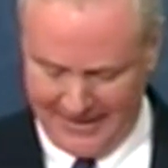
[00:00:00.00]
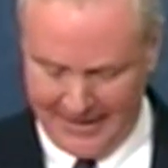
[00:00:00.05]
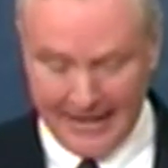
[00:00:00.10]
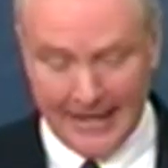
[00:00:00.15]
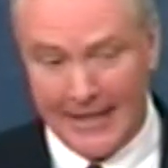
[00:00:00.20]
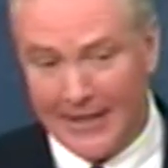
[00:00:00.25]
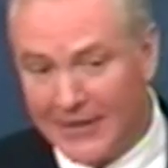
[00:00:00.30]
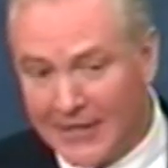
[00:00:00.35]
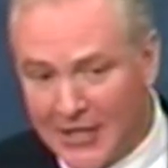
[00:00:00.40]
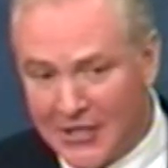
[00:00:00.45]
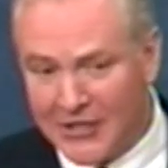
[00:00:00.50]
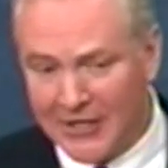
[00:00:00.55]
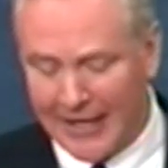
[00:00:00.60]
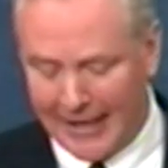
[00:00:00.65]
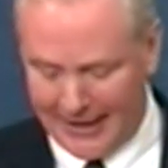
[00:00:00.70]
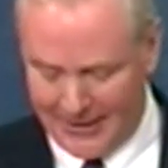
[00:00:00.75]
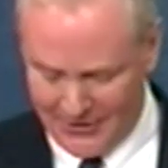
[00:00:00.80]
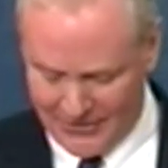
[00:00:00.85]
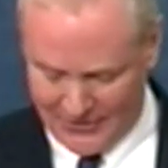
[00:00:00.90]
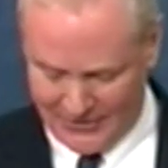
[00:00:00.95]
In this
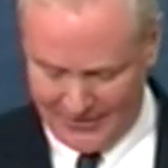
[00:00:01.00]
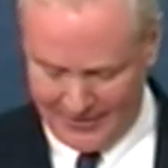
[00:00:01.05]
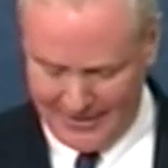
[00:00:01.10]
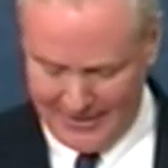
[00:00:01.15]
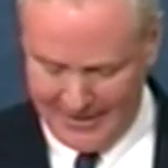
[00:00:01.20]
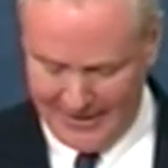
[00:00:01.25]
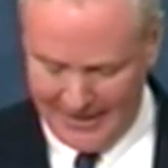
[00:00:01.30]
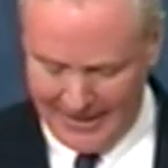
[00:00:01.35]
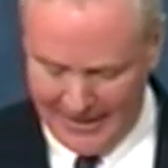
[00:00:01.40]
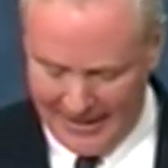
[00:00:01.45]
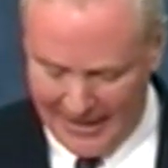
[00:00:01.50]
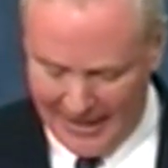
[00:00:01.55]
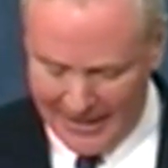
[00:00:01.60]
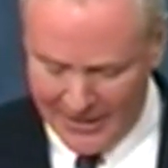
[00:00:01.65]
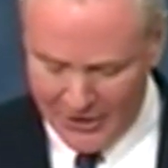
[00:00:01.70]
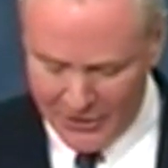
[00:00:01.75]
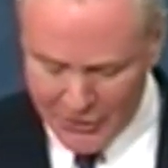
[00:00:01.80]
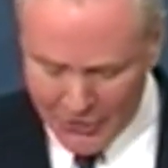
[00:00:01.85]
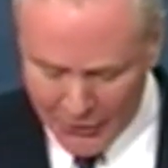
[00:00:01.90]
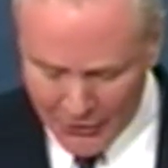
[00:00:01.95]
case, an
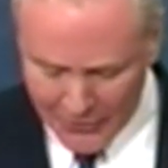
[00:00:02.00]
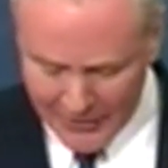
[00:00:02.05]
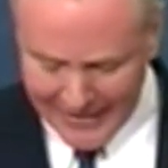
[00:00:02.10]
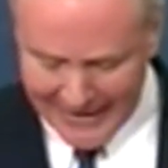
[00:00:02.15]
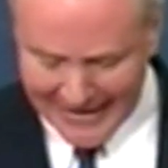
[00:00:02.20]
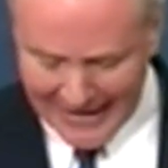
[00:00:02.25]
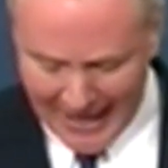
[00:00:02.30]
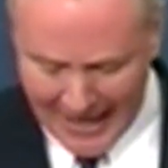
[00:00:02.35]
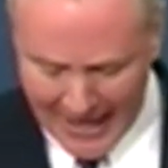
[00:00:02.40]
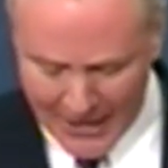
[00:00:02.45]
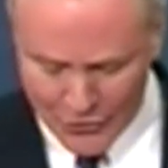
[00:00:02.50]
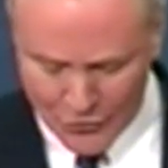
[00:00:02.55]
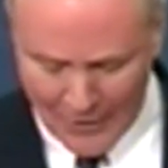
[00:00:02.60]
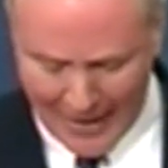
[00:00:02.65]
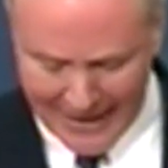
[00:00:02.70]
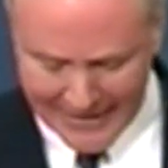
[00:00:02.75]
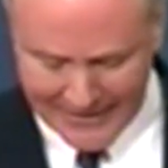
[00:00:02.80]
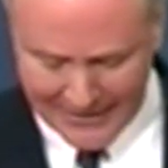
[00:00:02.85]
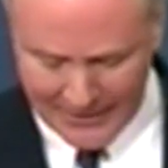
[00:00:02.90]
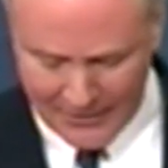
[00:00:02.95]
attorney
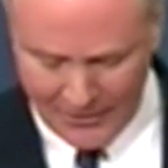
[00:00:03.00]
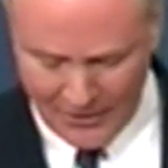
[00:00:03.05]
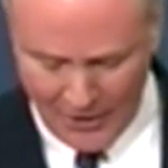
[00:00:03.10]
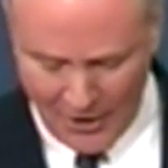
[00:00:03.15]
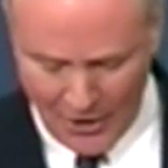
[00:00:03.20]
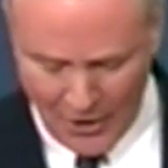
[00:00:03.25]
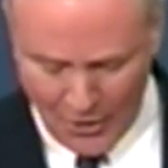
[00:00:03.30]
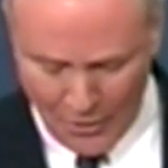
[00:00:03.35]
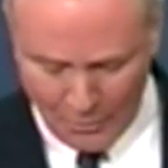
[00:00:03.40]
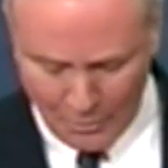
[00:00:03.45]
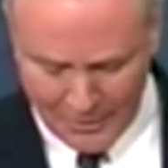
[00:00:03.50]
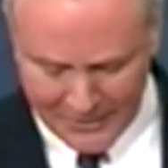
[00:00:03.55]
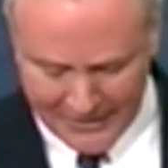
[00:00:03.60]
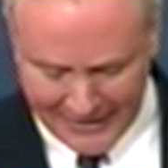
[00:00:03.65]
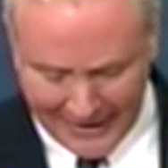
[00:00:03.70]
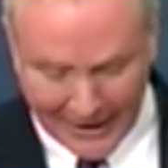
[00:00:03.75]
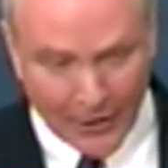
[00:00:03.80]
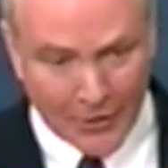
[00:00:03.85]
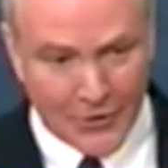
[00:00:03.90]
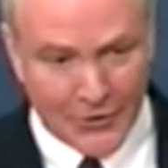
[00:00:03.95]
contracted with
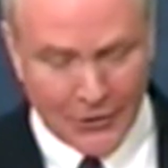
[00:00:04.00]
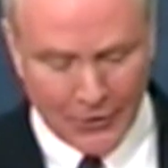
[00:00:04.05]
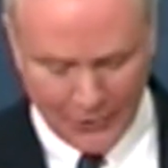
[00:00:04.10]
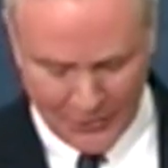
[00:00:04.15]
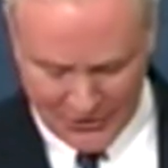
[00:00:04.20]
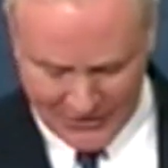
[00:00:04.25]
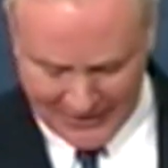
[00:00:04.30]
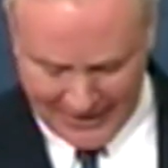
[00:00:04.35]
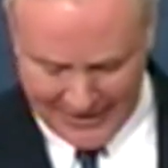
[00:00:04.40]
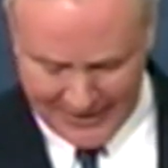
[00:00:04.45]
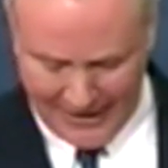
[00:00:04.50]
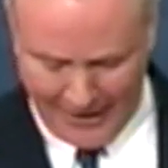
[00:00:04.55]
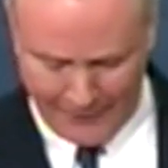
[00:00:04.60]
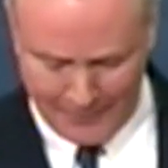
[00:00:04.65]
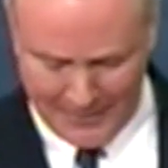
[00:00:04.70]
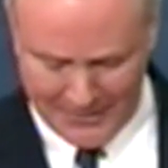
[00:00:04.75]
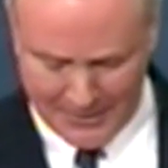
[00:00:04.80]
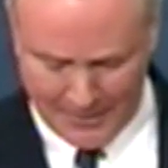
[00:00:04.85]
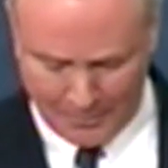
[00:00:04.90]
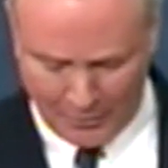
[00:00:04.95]
the Arizona state
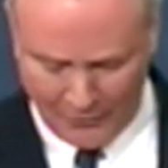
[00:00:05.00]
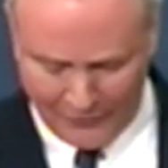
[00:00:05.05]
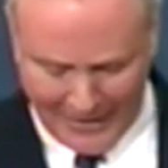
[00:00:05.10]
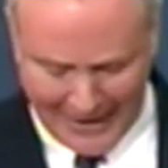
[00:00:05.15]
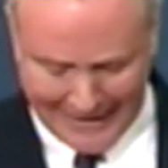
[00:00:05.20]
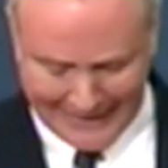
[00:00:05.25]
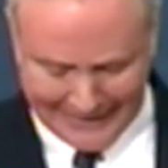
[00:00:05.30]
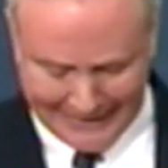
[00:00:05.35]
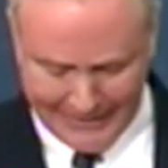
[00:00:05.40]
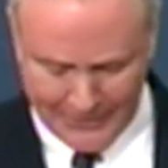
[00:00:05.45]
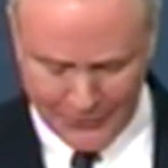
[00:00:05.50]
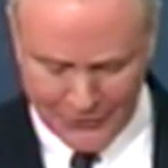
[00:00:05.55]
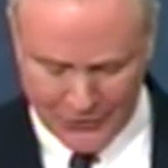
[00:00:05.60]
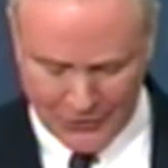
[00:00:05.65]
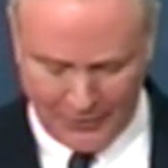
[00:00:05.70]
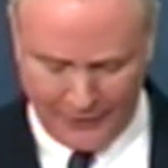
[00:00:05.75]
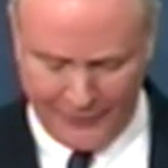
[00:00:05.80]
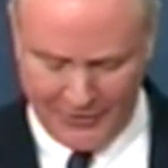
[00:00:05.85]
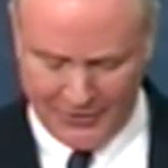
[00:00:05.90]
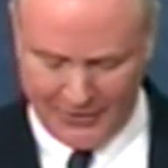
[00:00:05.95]
government to provide legal
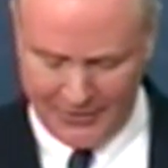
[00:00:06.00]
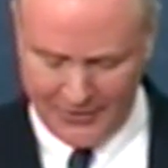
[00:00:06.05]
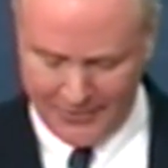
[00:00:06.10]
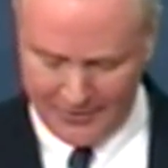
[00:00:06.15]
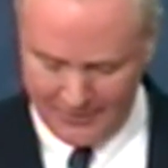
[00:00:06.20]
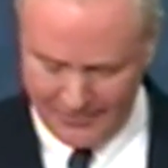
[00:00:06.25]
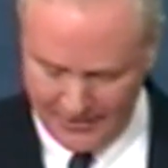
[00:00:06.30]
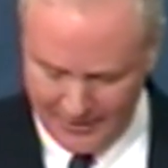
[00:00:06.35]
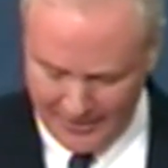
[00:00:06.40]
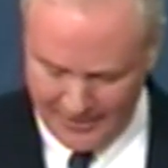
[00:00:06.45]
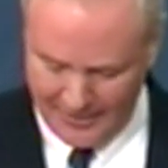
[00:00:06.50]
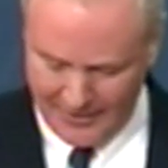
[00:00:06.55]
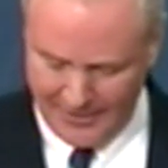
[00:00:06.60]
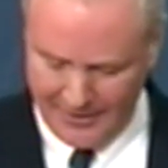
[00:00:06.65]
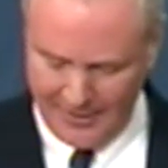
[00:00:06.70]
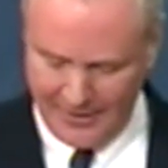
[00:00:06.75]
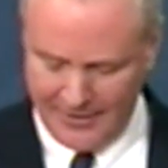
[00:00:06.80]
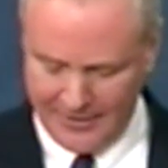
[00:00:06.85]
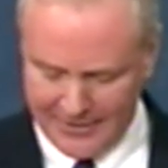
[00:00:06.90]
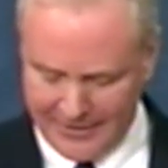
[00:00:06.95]
services
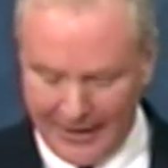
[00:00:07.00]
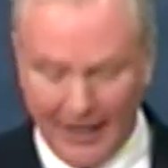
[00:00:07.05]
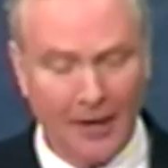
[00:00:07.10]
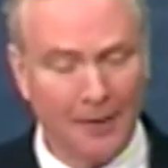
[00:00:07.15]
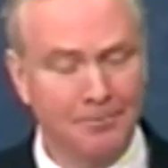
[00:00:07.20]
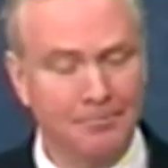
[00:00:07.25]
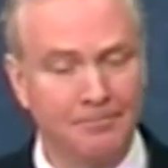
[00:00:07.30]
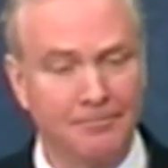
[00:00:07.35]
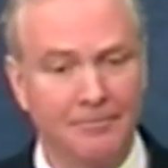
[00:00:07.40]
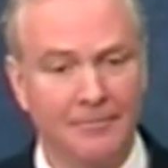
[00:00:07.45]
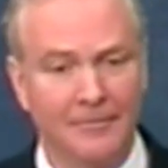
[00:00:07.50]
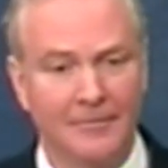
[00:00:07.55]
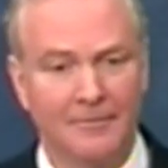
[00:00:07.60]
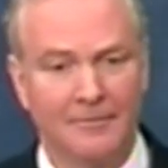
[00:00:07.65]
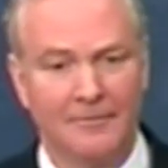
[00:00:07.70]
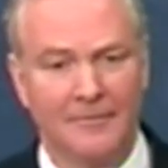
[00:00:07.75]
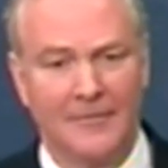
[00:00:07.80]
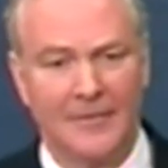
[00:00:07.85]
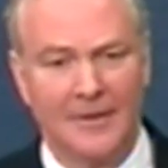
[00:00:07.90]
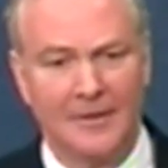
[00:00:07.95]
to help
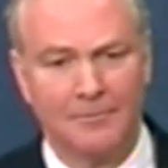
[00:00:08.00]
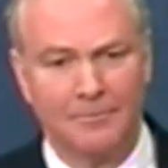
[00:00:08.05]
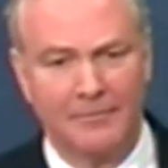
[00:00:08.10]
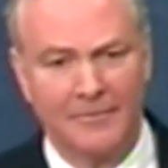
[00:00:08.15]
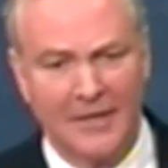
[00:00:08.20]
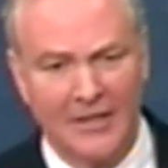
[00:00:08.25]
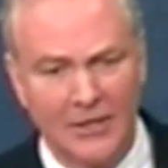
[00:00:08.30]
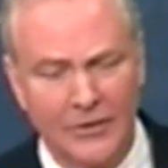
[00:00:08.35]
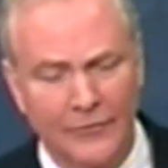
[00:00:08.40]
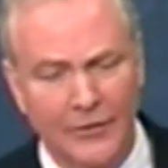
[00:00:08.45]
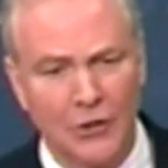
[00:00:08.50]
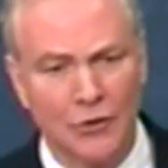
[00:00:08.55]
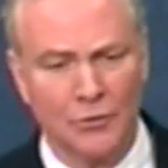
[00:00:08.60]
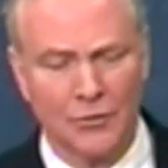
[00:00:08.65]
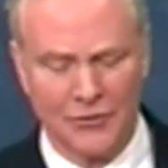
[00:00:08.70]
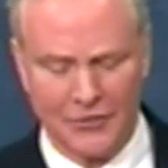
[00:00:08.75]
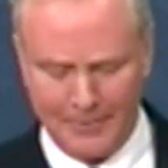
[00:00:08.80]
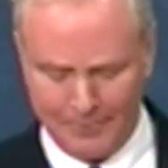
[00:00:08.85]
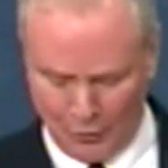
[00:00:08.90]
individuals in